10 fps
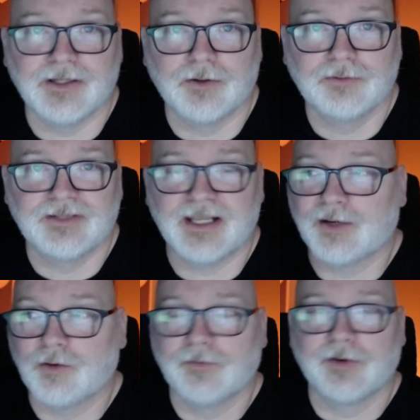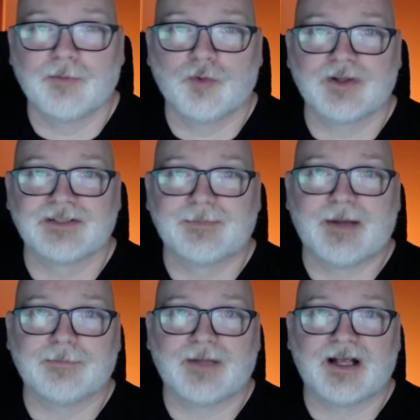taking over number one spot
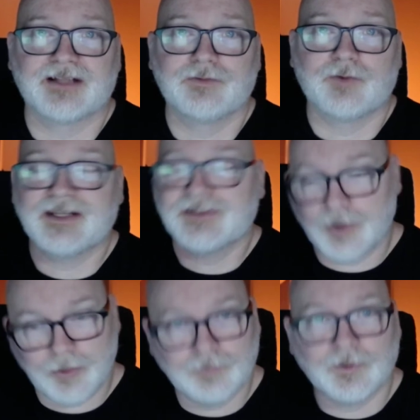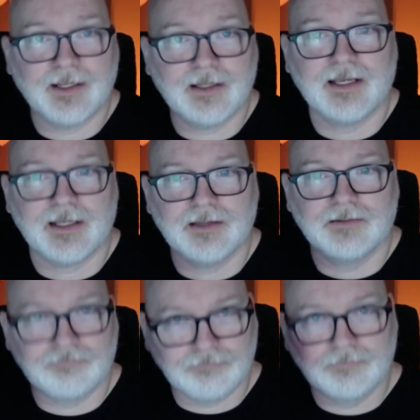in Boston, right? So, right, like,
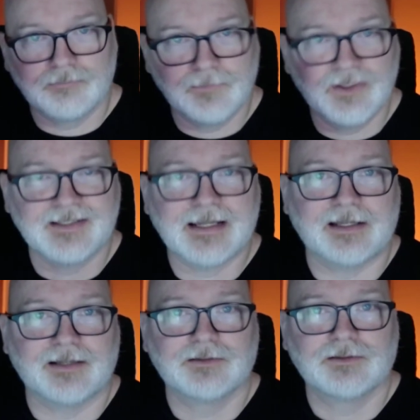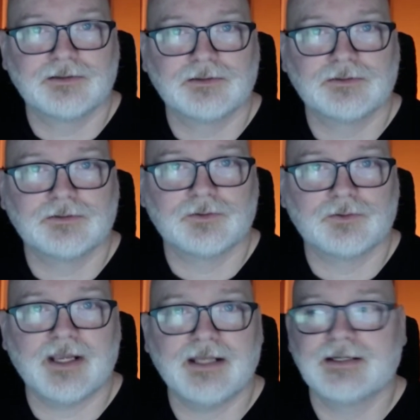you sell it,
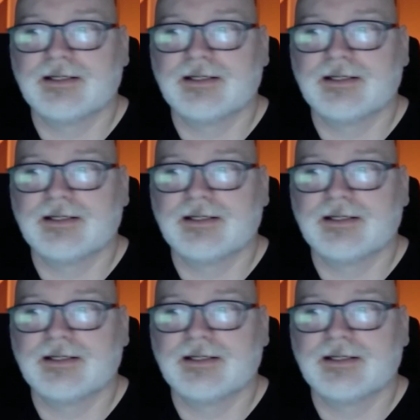right?